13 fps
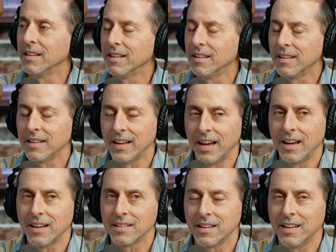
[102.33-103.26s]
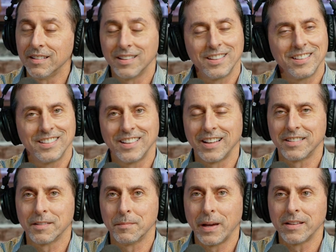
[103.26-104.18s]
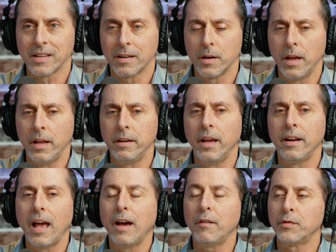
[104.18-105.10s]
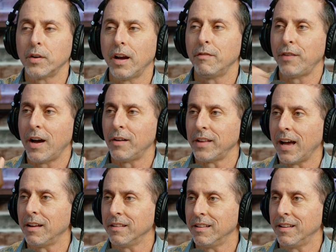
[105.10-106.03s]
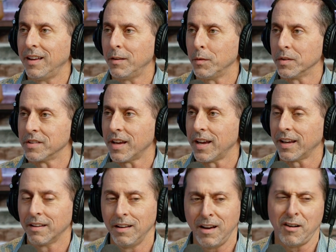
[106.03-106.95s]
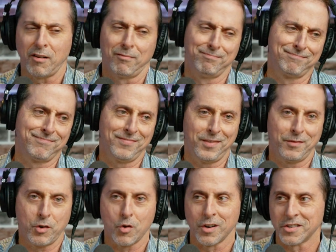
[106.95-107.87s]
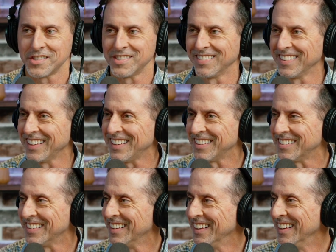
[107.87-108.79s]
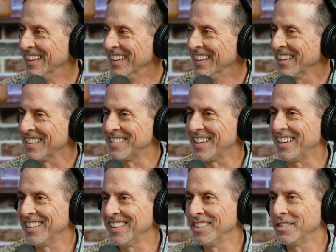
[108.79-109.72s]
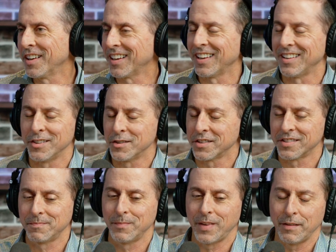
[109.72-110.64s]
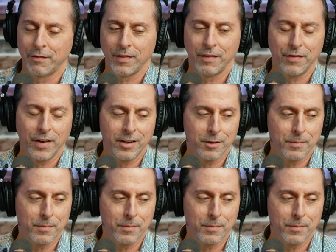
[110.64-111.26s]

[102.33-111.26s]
Yeah, that's amazing. And after I found out, I was like, oh, of course, because you're just I find you to be a